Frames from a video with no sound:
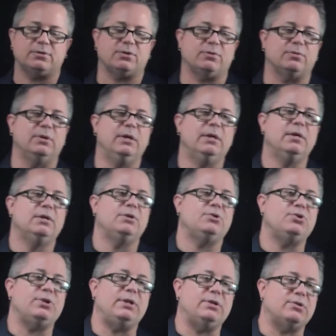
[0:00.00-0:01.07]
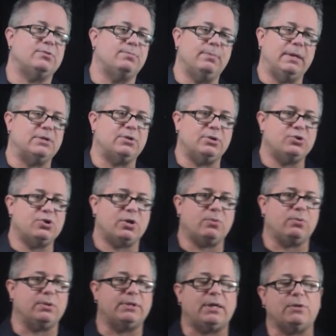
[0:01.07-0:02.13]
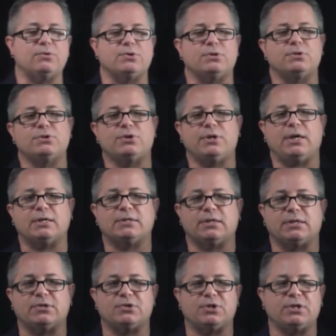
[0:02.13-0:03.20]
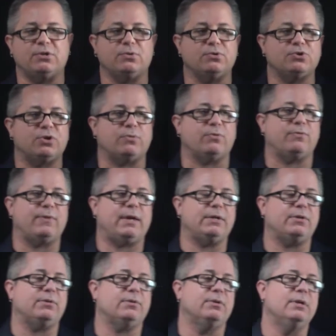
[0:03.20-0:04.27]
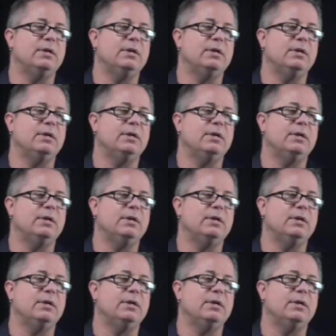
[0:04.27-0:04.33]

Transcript: So G is basically general intelligence. G acts like a single general factor.